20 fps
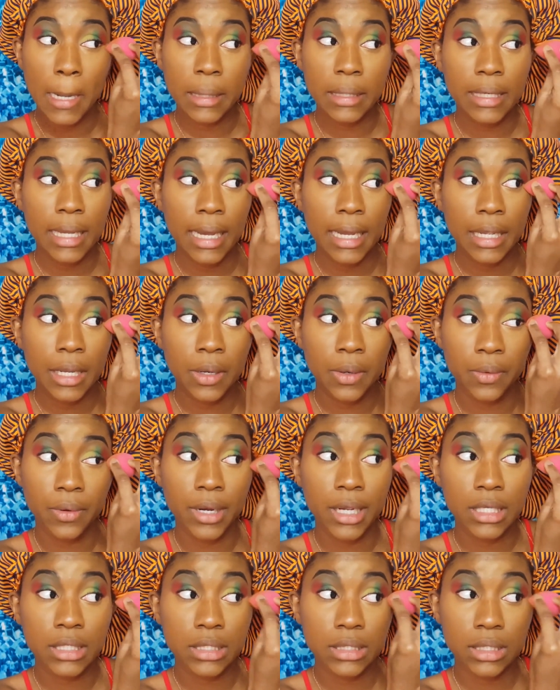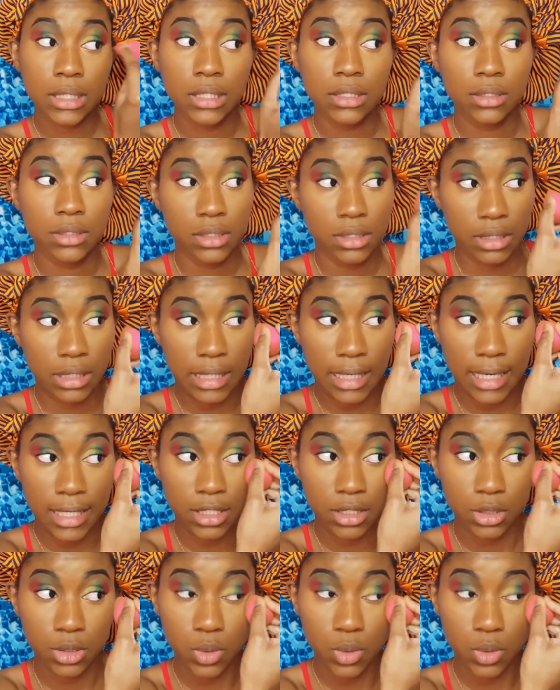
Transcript: digress into that